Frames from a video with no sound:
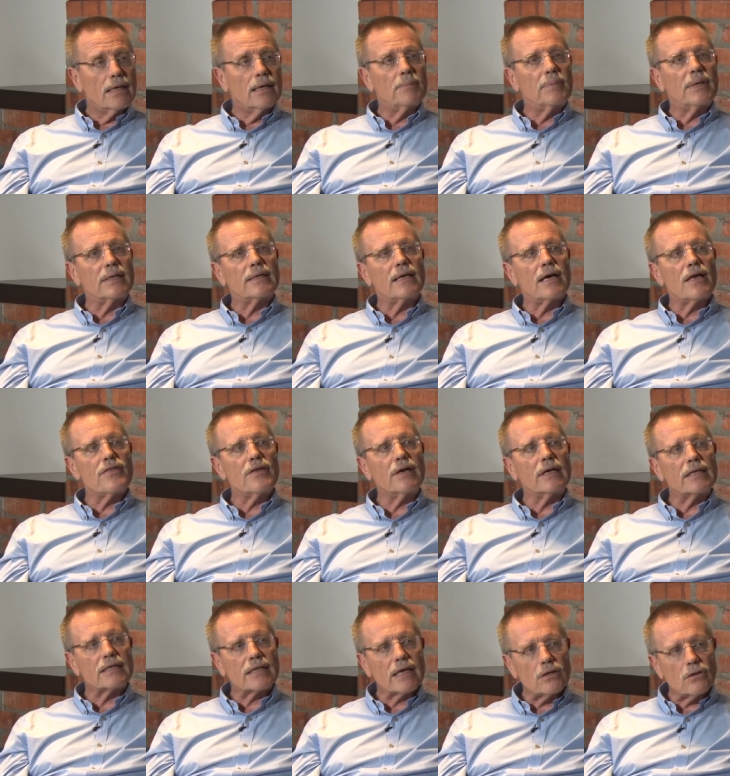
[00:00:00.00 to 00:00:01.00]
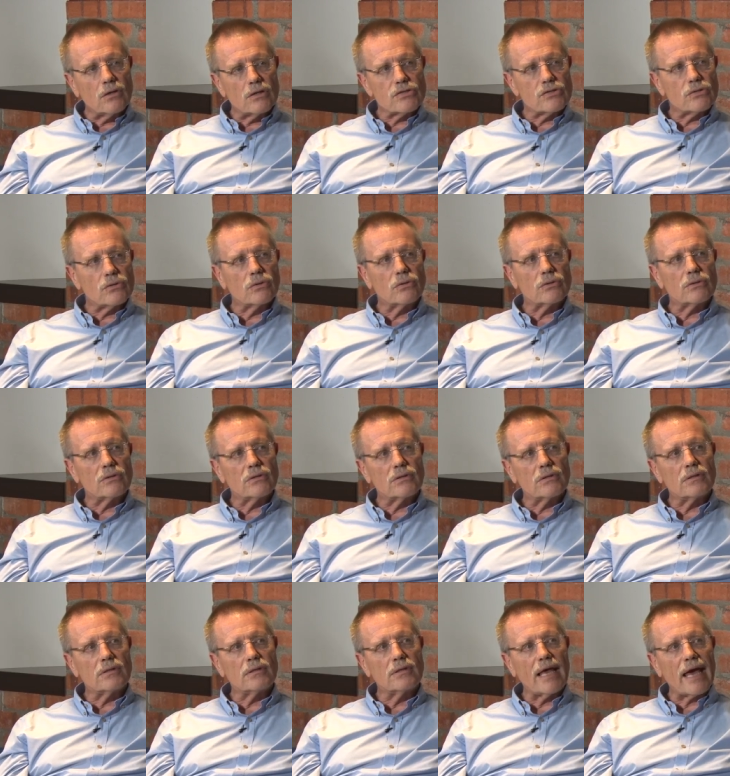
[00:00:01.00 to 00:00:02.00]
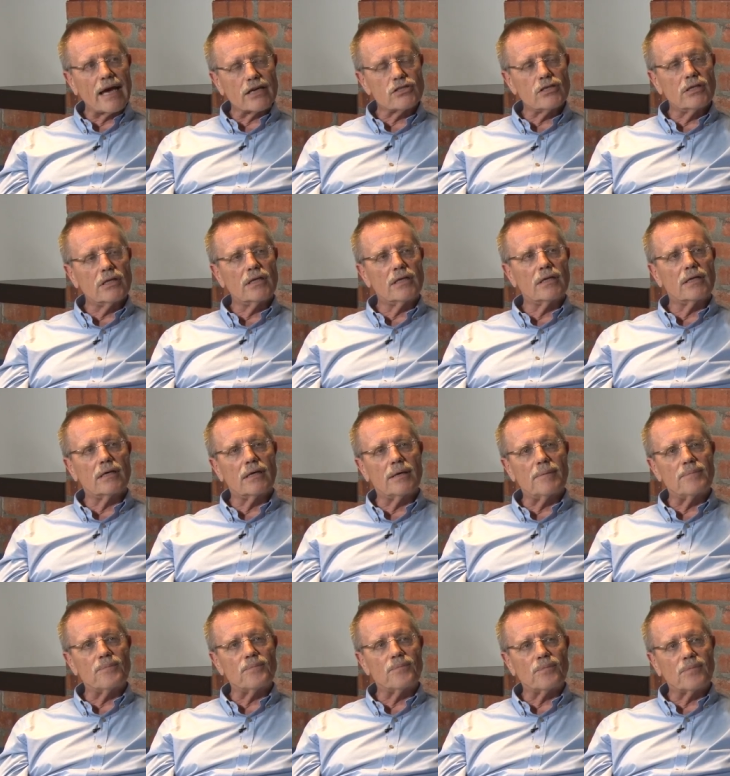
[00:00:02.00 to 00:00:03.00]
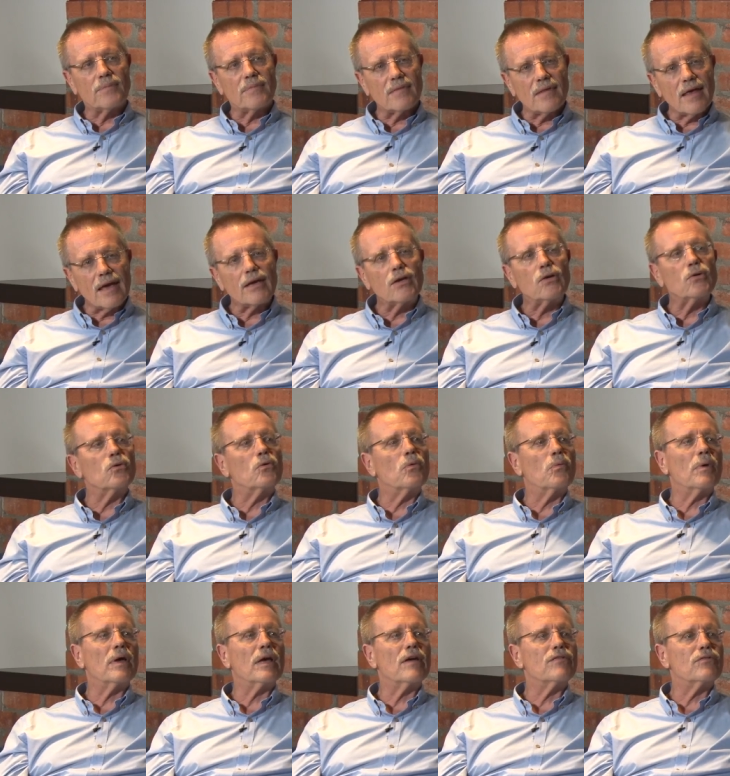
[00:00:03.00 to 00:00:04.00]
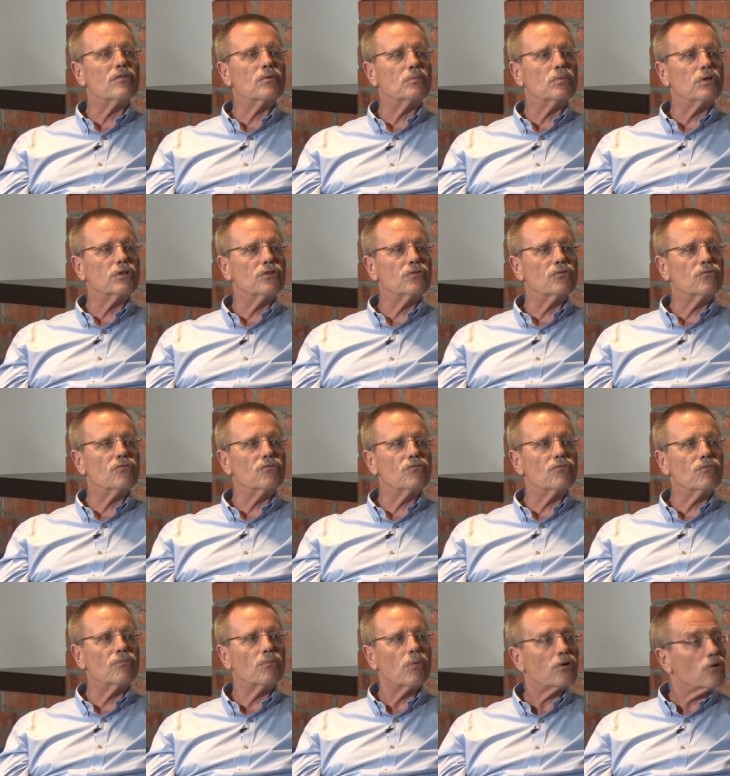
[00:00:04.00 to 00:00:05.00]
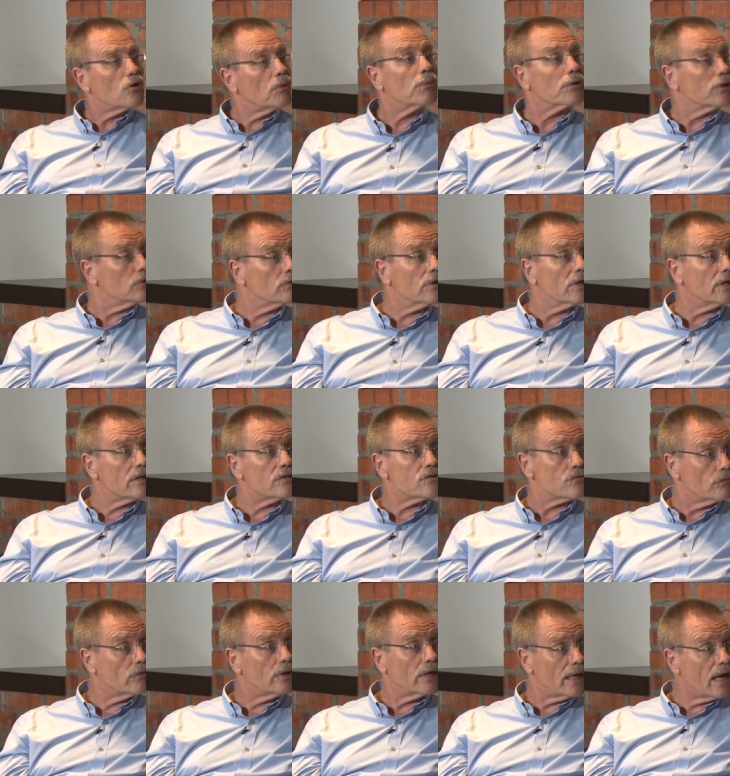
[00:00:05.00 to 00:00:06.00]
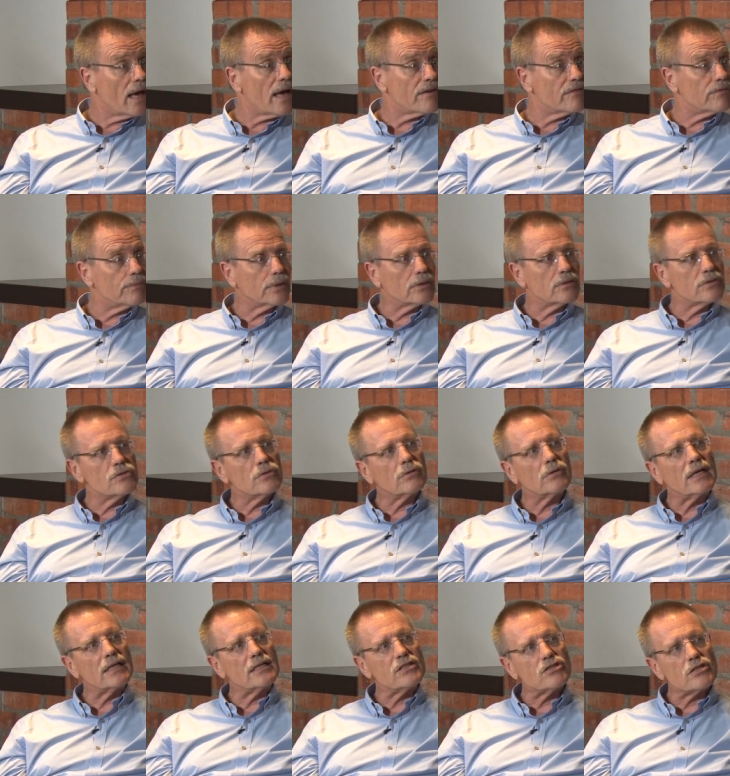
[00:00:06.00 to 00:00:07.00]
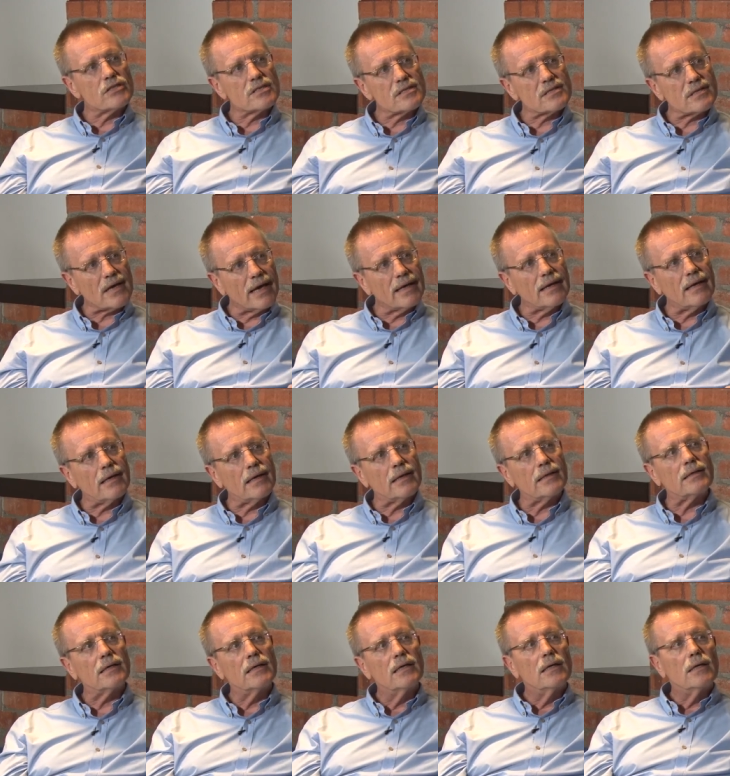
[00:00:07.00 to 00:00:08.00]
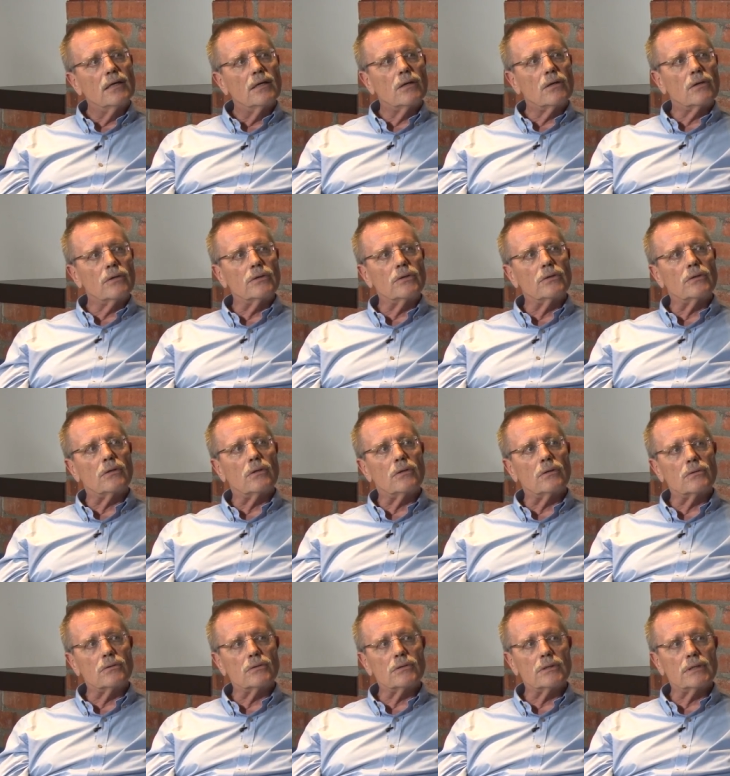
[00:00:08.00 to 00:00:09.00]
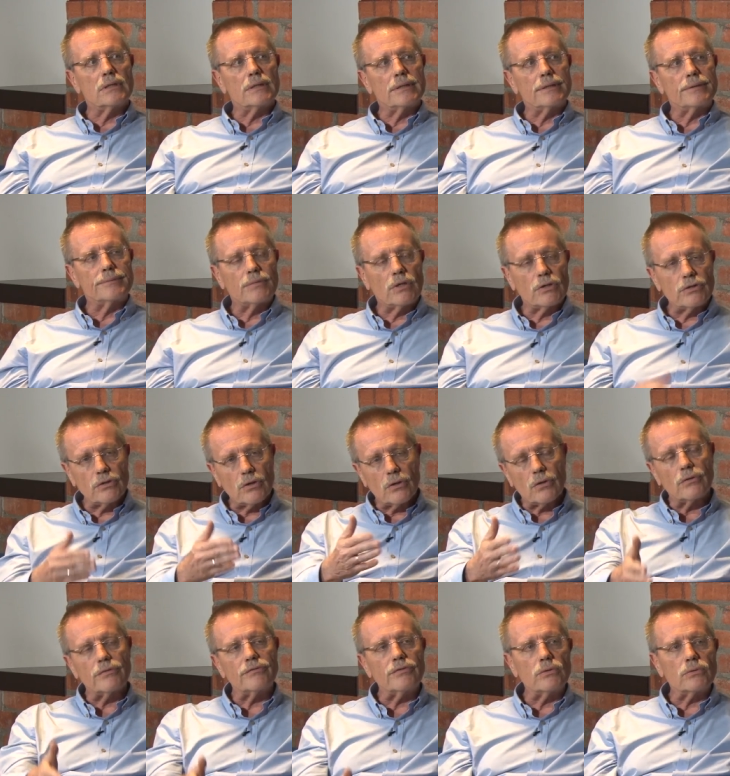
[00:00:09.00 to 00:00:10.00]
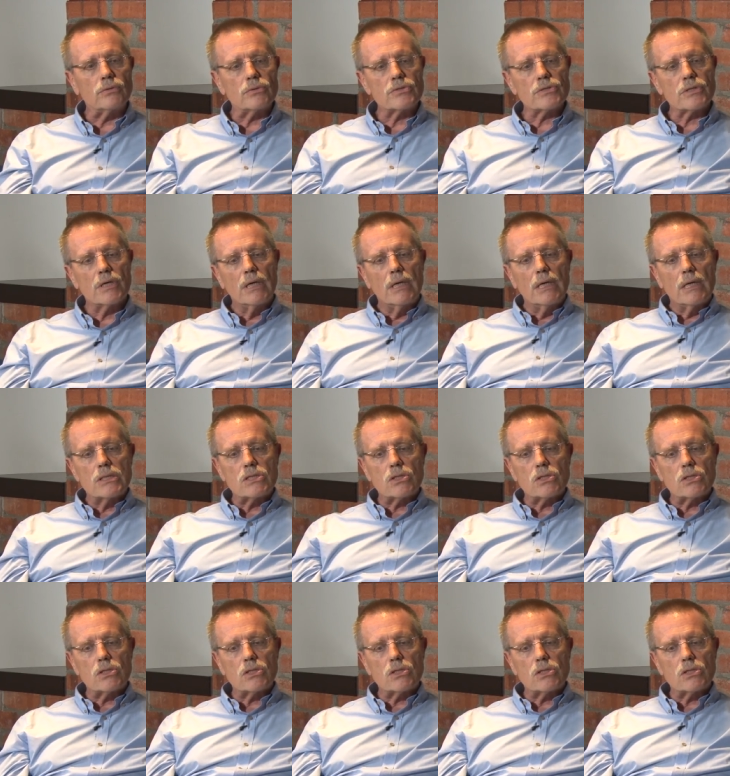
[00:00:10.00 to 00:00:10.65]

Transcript: But I think it can also actually take you away from what opportunities you really have, because you get just sidelined on your own views. Yeah.